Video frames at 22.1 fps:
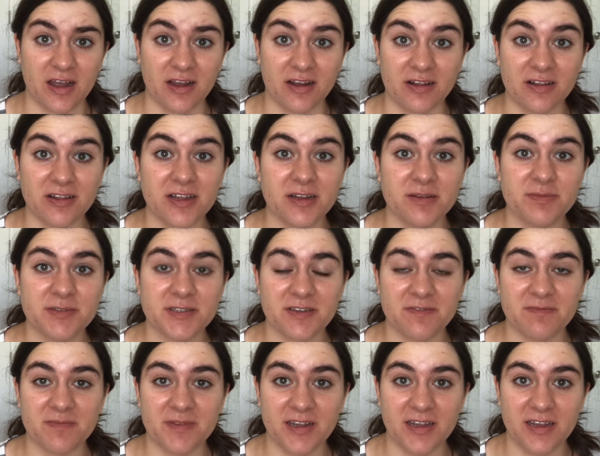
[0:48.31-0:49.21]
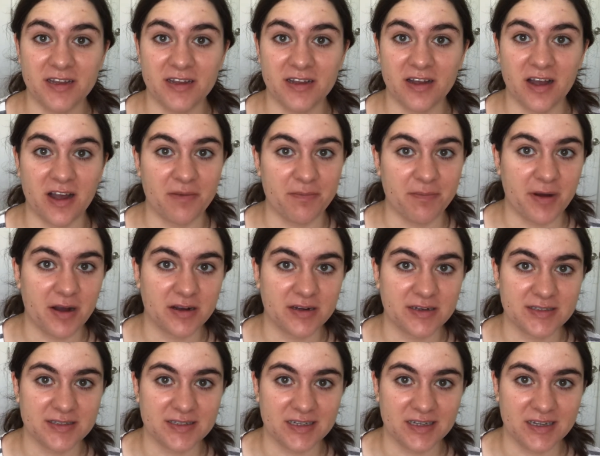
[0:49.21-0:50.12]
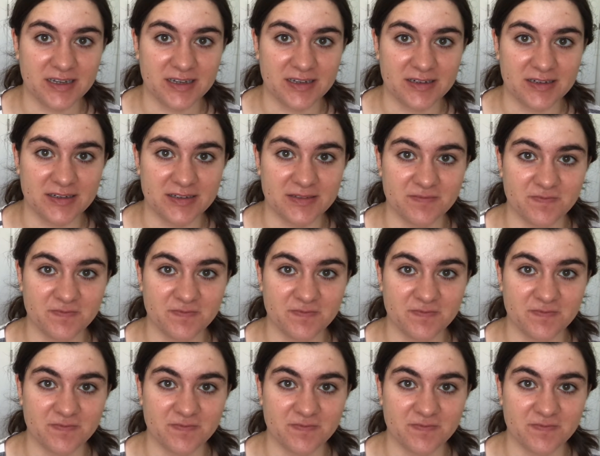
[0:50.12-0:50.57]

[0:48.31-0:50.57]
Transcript: clips of me unboxing